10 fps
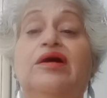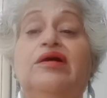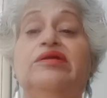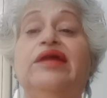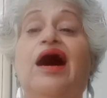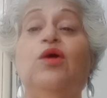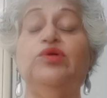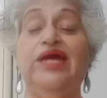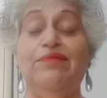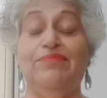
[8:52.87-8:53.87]
now
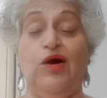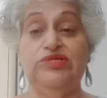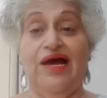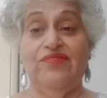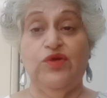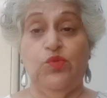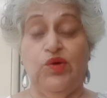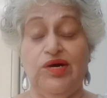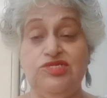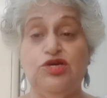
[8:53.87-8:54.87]
came out at the
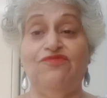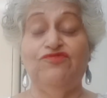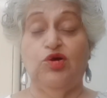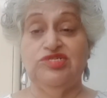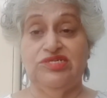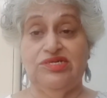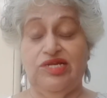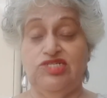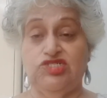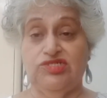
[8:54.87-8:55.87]
words of
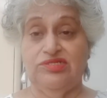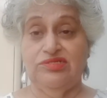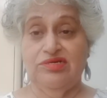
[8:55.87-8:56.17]
consecration.